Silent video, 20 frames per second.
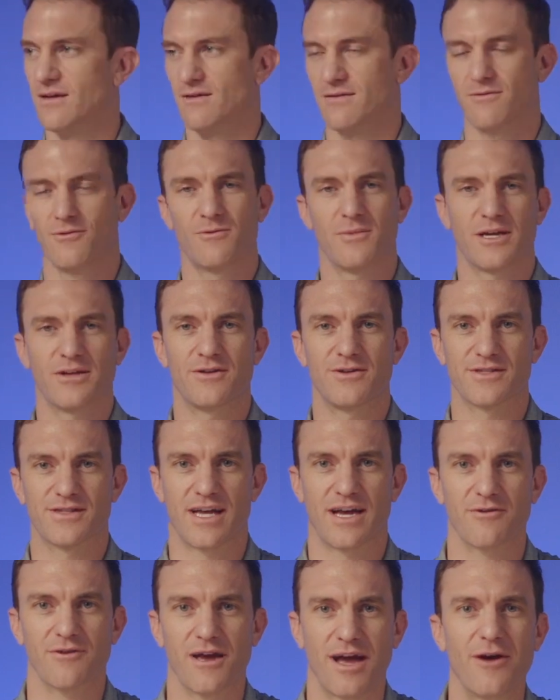Oh my goodness,
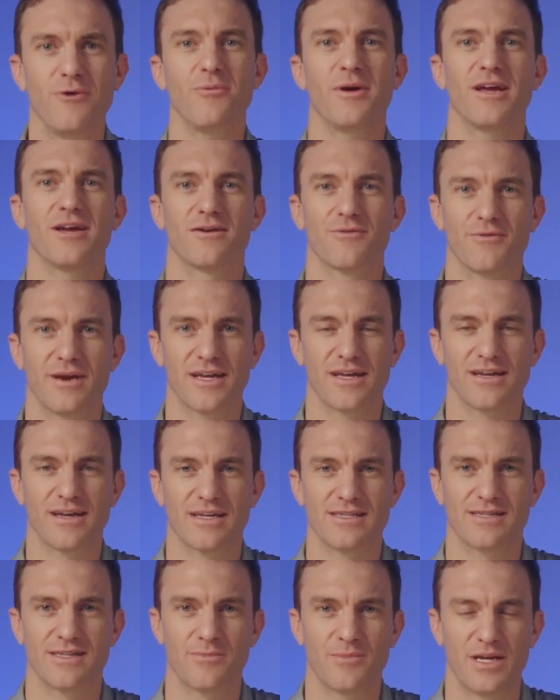how am I going to
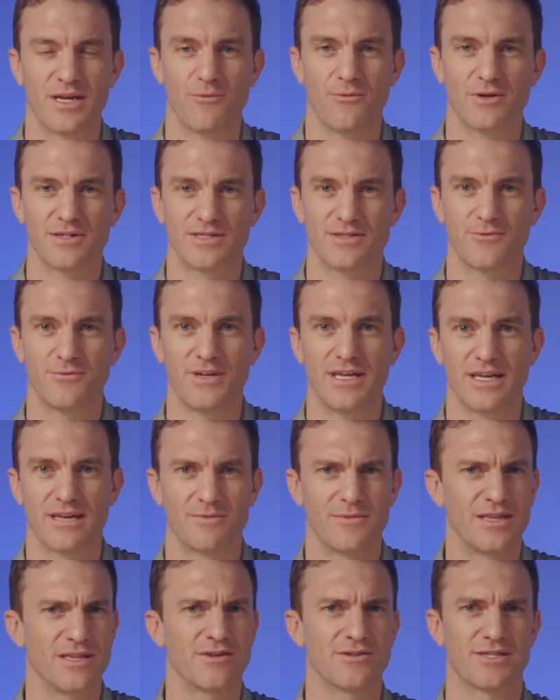recognize somebody once a week? I
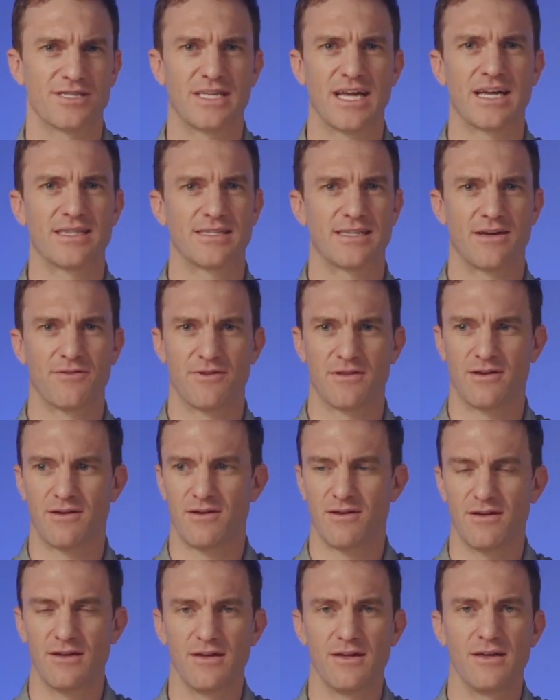mean, there are stats out
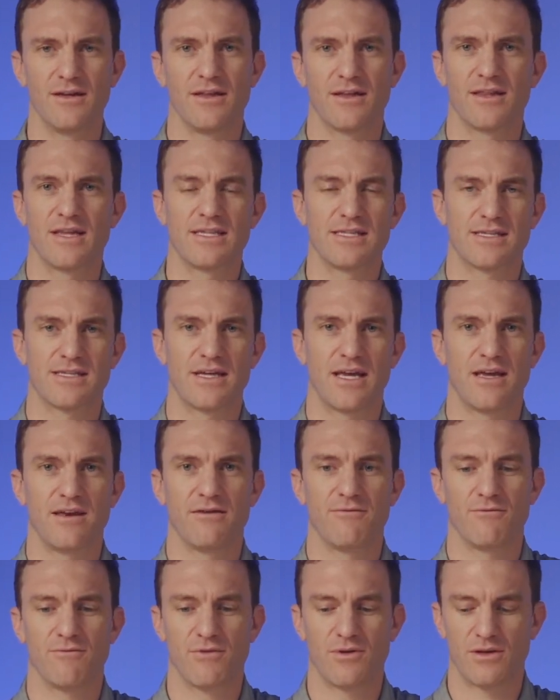there that
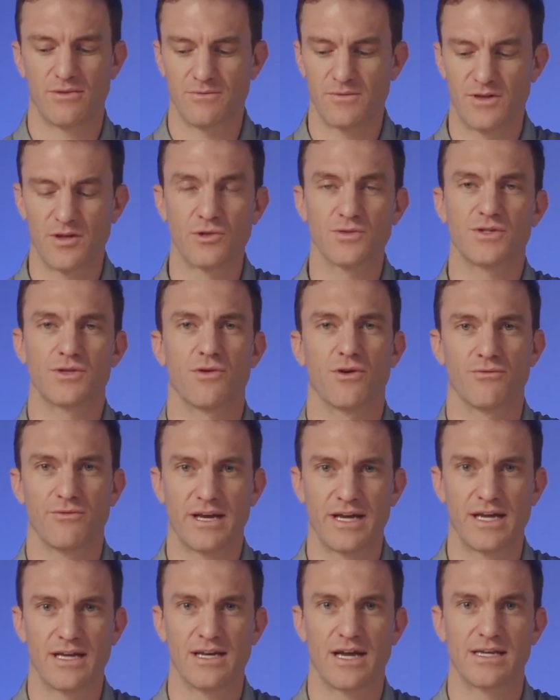say those who are
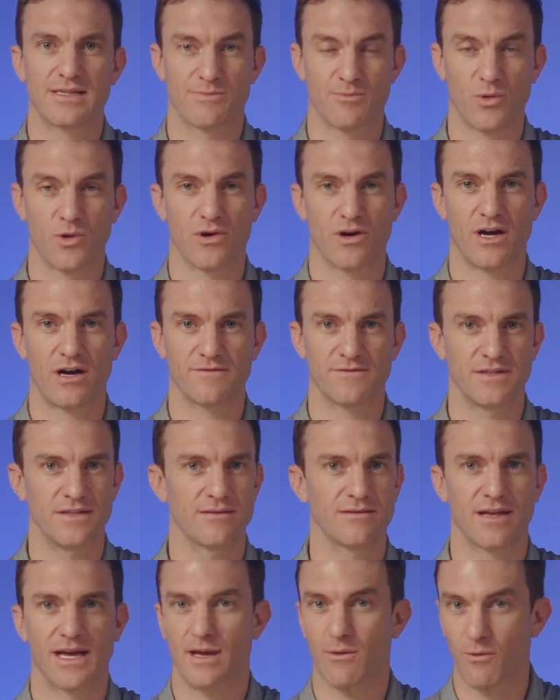recognized more
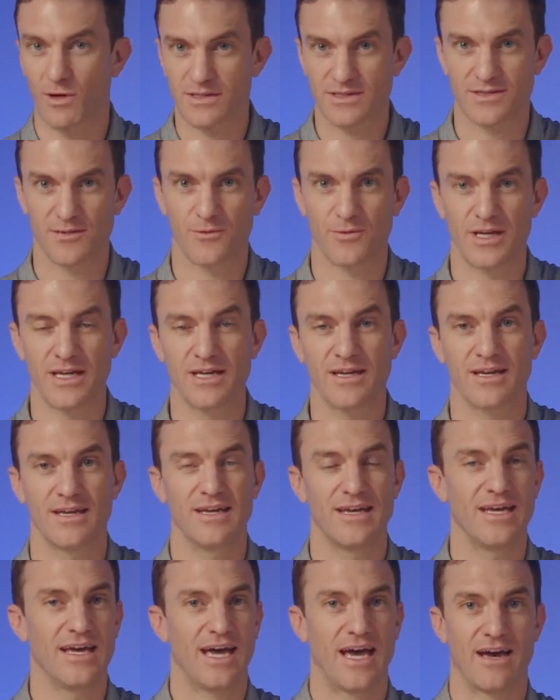often, like once a week,
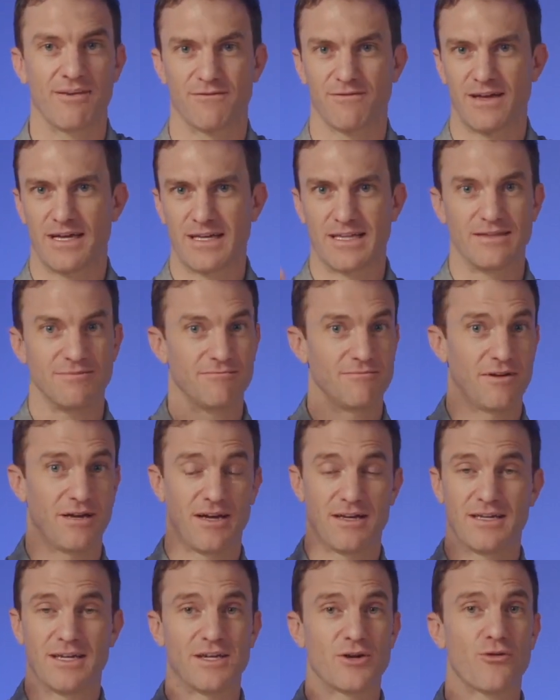have like
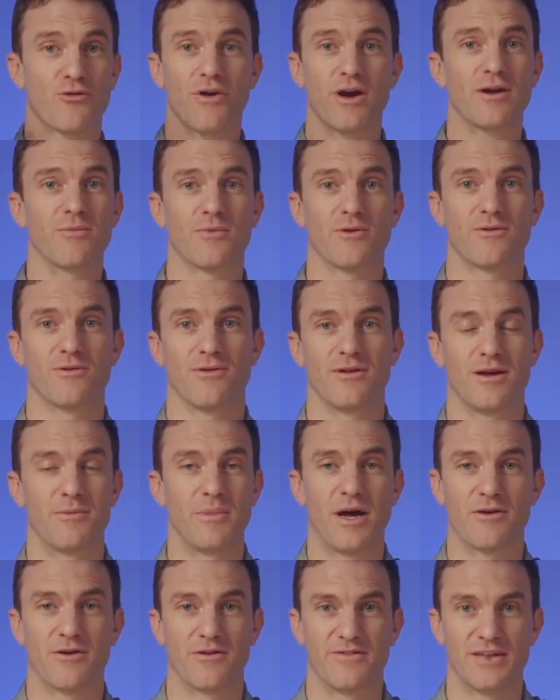an incredible
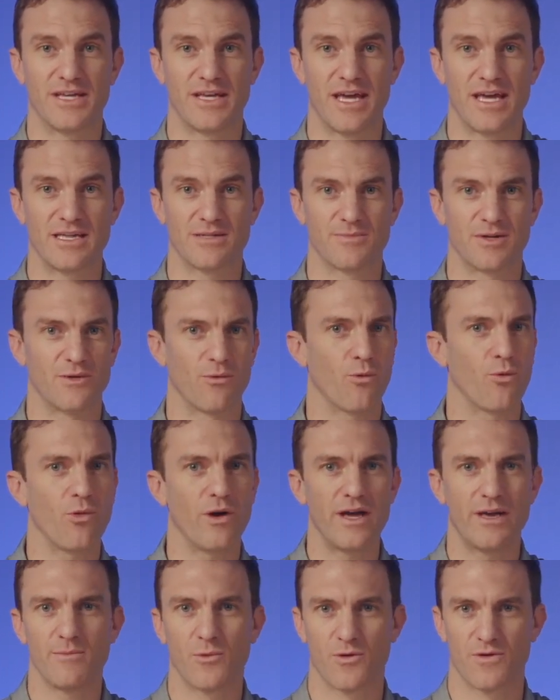amount of engagement,
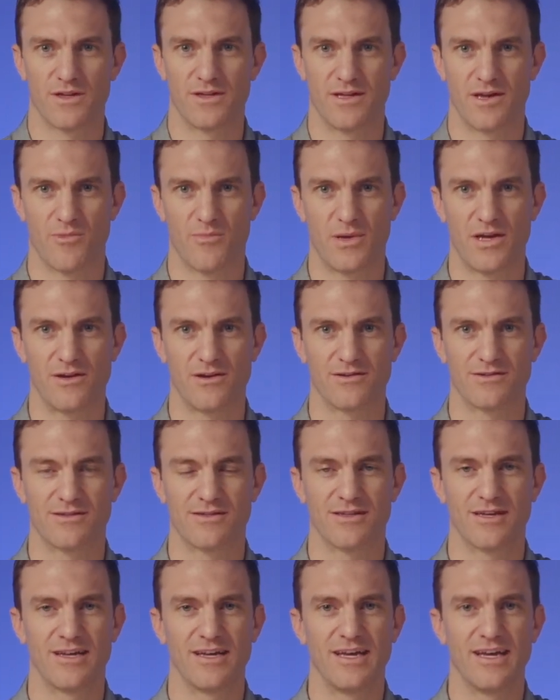way more than their peers.
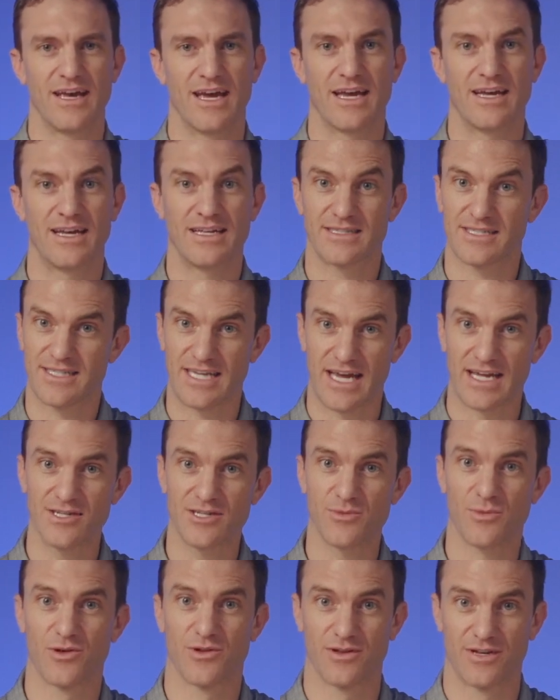And it's
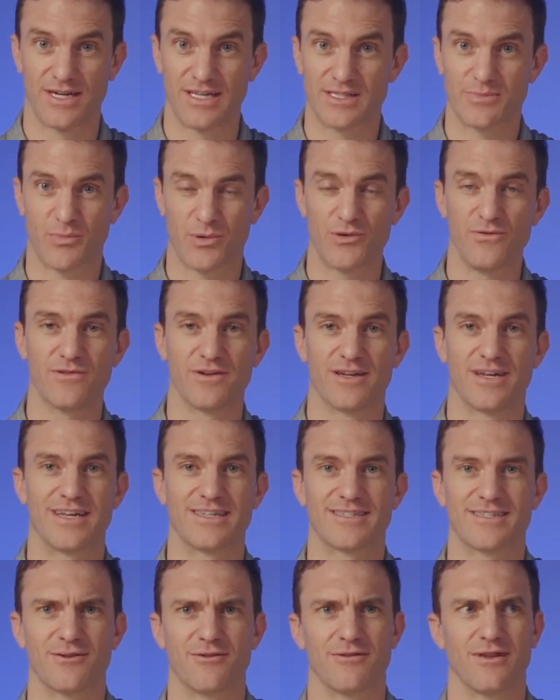tangible and it's proven. And
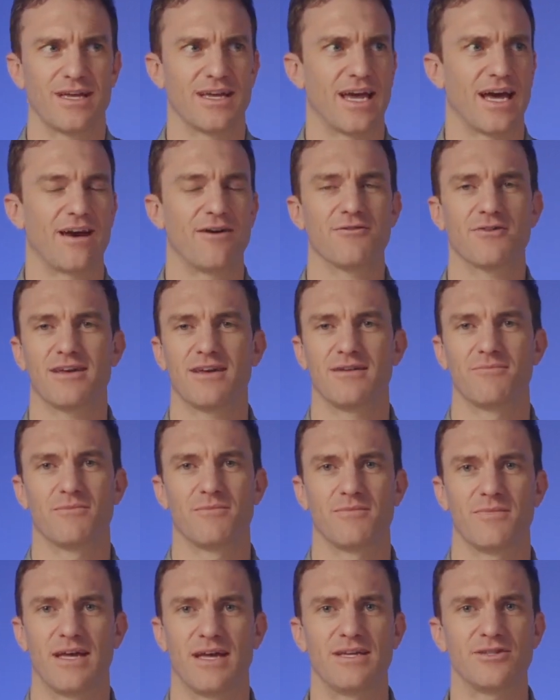so like, how
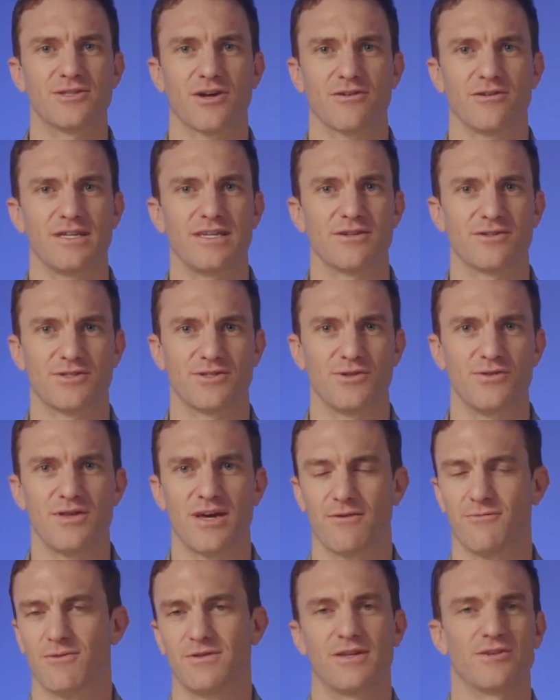can HR leaders do
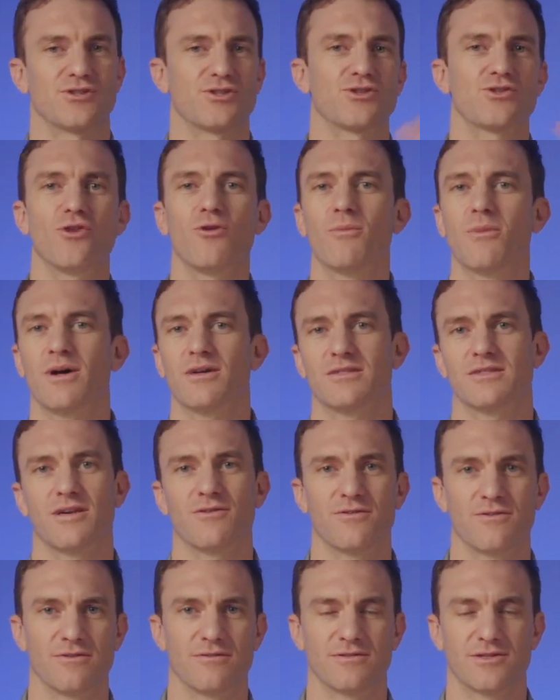that when there's so
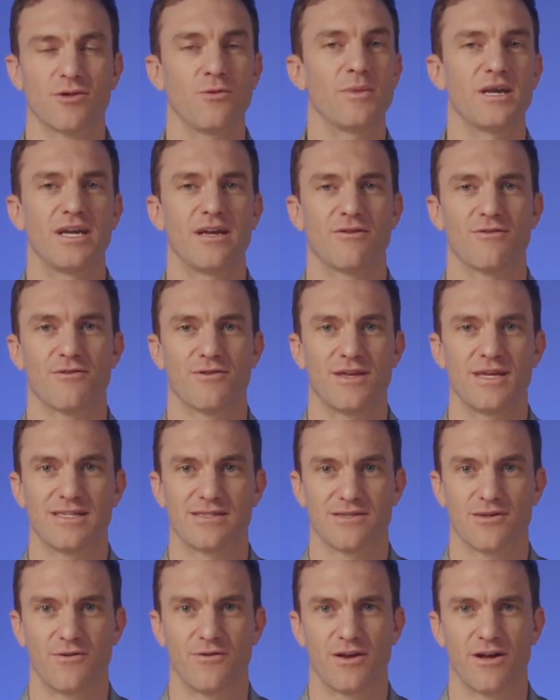many other things
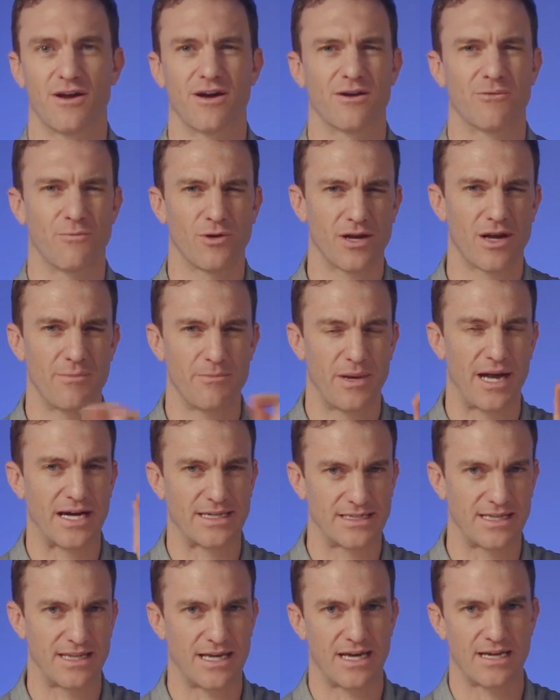going on? And we'll come back
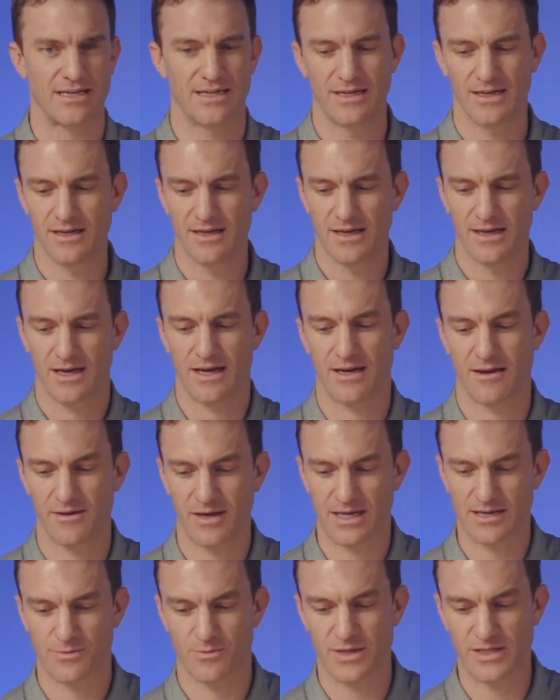to that
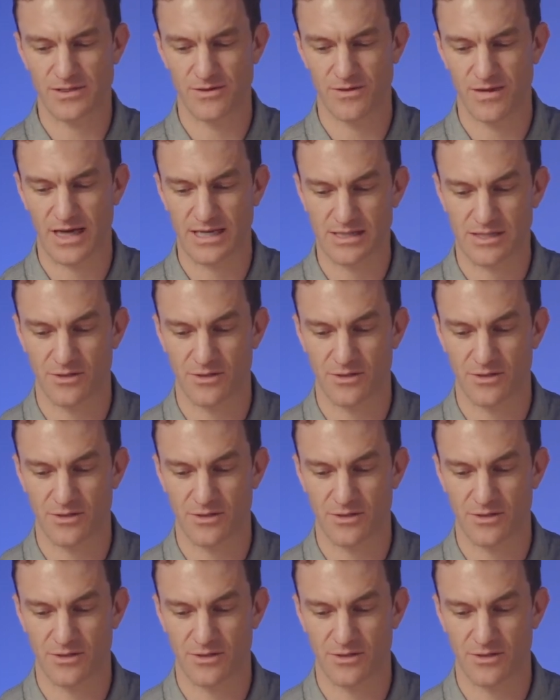as we do that.